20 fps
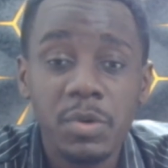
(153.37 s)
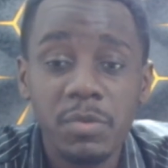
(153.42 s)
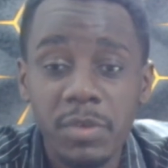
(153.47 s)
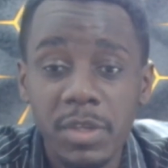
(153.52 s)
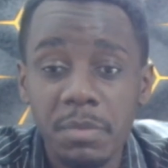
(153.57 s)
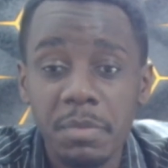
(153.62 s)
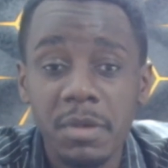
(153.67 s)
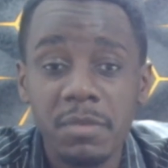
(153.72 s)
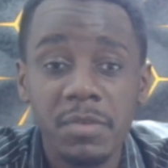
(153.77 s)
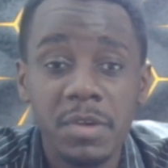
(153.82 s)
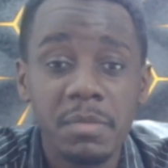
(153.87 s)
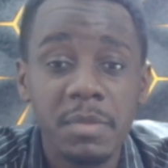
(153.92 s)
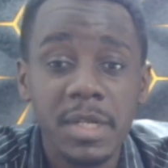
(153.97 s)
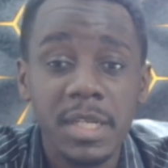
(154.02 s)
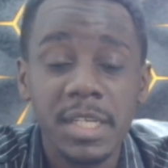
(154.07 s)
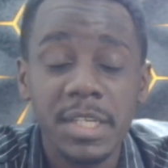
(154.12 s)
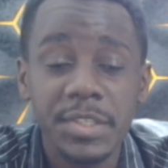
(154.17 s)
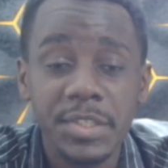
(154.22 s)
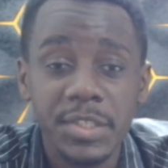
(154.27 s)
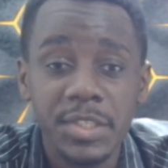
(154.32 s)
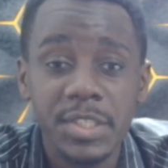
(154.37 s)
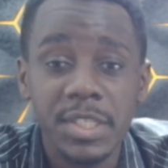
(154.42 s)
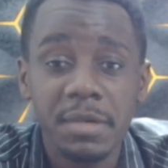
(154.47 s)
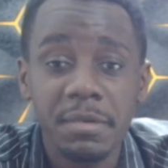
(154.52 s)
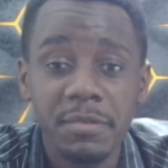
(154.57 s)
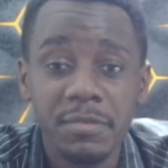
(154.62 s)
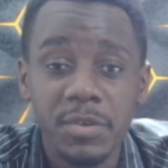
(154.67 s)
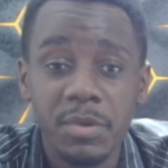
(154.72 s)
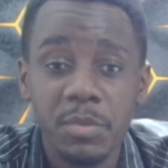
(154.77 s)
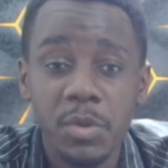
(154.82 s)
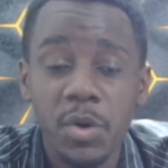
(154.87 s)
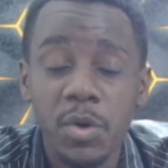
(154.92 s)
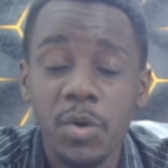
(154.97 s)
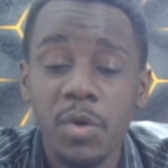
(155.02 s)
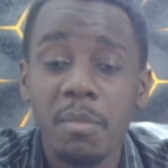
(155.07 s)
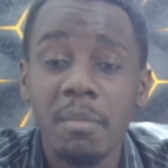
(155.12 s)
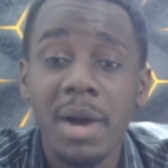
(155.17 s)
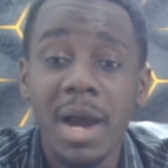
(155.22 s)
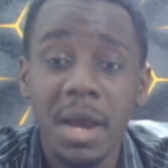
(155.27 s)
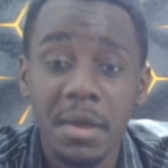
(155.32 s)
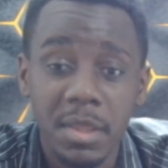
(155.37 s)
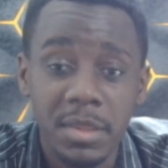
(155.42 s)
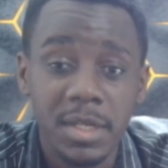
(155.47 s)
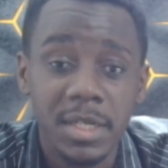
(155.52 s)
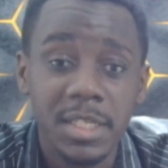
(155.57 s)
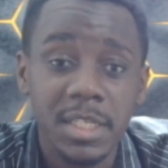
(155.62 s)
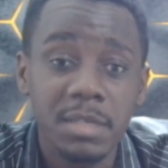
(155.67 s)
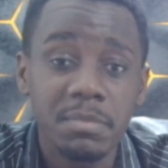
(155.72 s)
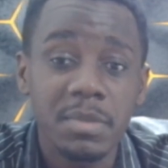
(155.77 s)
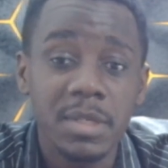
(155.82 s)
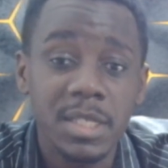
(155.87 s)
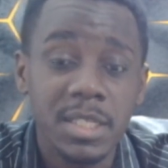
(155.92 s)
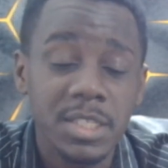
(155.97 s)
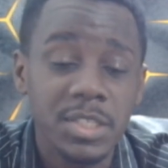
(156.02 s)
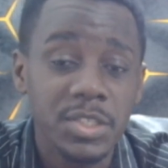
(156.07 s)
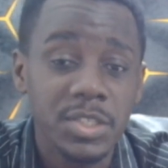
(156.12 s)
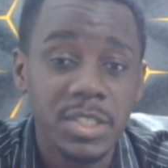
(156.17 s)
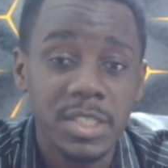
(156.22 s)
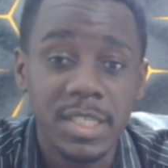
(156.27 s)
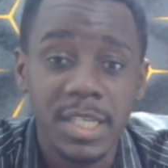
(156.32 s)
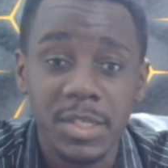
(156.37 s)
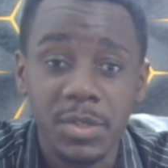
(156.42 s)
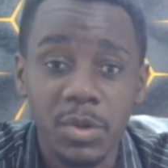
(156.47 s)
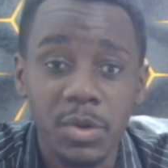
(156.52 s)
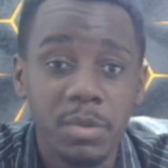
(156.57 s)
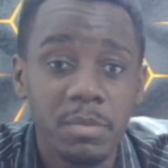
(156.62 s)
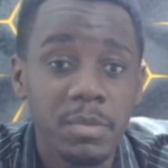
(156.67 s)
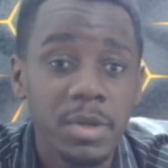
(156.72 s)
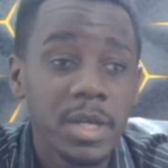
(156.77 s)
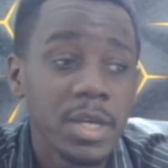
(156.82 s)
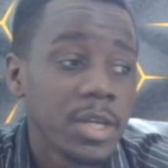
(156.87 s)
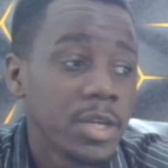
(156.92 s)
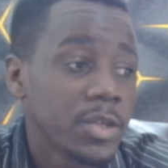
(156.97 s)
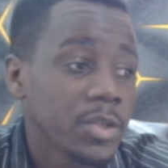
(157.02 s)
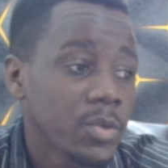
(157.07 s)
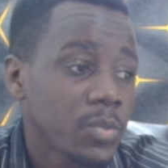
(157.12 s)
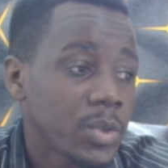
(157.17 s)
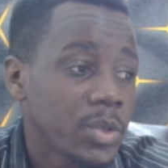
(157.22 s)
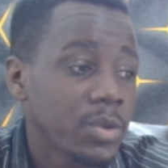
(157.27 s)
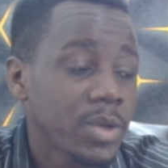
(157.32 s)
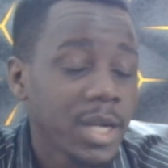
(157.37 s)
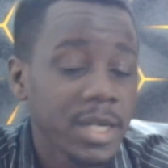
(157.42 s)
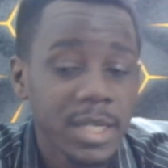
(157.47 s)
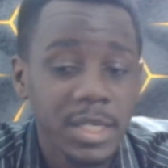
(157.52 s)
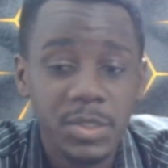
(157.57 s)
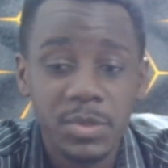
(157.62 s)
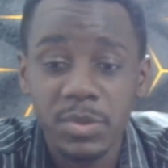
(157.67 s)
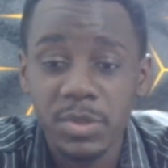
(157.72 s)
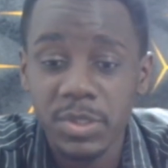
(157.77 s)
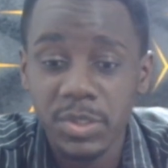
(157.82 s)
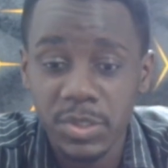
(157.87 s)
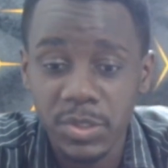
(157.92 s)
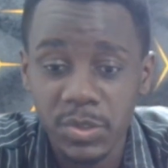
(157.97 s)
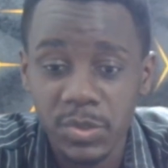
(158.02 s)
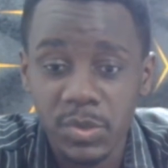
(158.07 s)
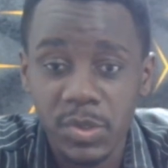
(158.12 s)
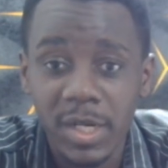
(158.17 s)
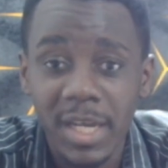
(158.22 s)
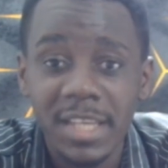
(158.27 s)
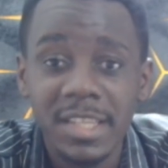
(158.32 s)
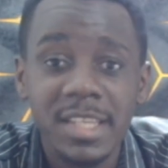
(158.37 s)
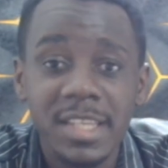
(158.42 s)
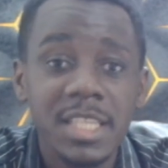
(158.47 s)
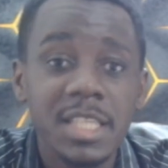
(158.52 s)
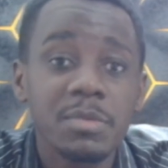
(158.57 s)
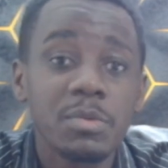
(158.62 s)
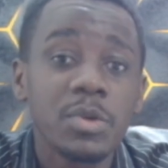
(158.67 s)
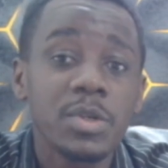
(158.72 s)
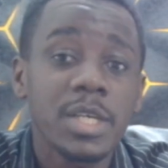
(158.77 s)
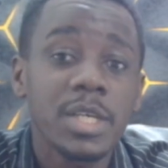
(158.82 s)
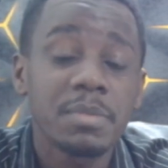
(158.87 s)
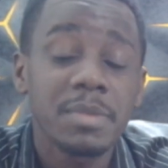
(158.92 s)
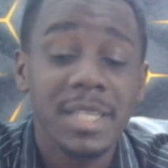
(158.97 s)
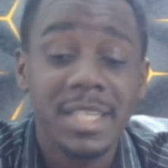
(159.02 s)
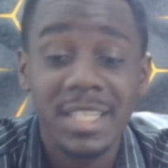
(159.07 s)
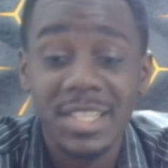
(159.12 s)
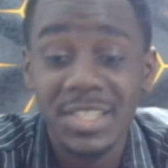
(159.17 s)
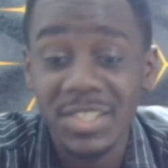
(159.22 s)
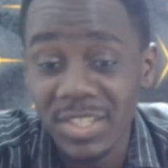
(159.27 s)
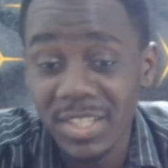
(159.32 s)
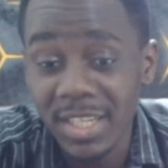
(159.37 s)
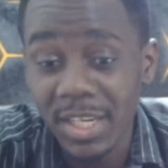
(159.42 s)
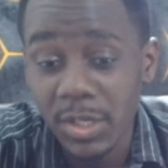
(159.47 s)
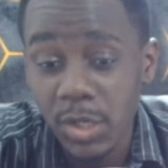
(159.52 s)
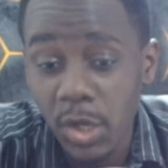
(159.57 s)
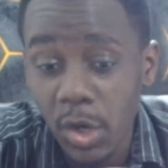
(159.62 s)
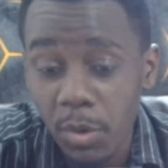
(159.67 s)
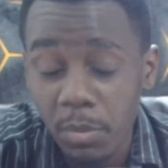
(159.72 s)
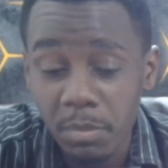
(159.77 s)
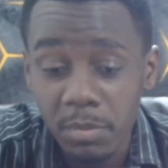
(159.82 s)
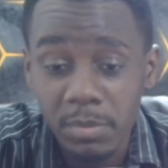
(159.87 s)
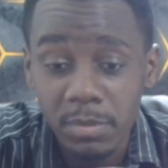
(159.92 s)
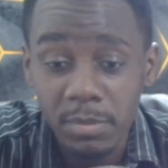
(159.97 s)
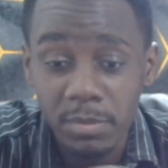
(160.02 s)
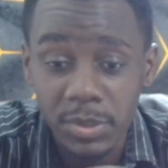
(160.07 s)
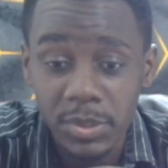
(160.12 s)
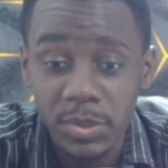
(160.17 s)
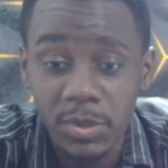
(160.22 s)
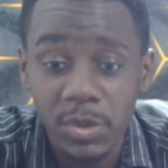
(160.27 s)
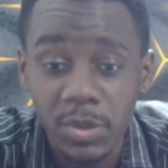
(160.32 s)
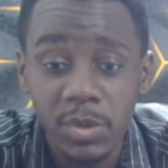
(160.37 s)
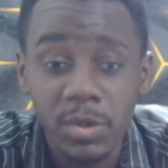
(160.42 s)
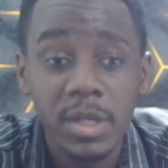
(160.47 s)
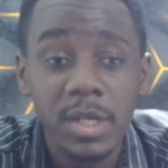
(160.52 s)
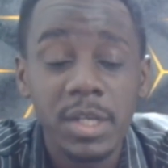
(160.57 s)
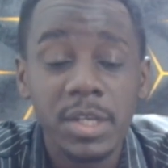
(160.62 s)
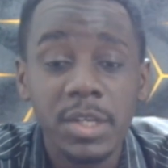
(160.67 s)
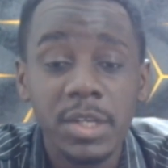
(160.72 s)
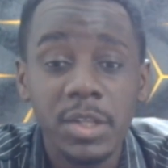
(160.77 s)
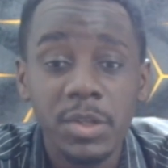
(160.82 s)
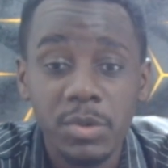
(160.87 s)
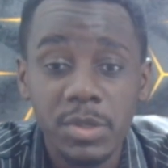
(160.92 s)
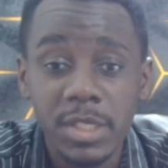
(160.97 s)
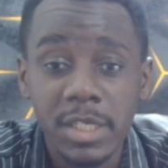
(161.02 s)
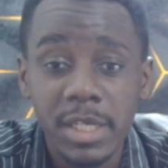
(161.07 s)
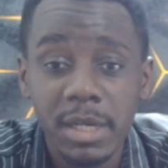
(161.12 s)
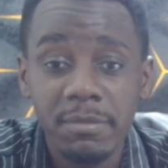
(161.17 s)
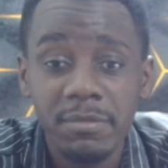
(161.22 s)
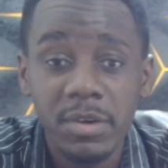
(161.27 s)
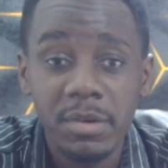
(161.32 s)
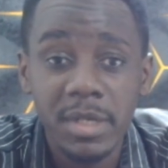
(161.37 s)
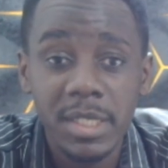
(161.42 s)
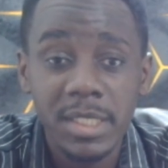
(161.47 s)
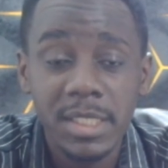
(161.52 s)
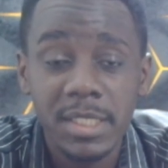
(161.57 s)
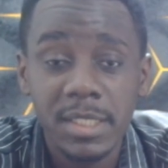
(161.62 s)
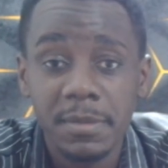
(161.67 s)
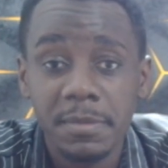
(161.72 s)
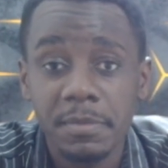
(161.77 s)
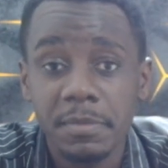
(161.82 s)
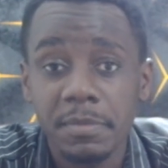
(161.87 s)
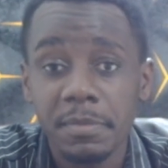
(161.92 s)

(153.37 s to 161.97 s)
keeping very many clean sheets away from home other than keeping clean sheets at home. When you look at Arsenal this season, I think they've not kept a clean sheet at home. You know, Nottingham Forest,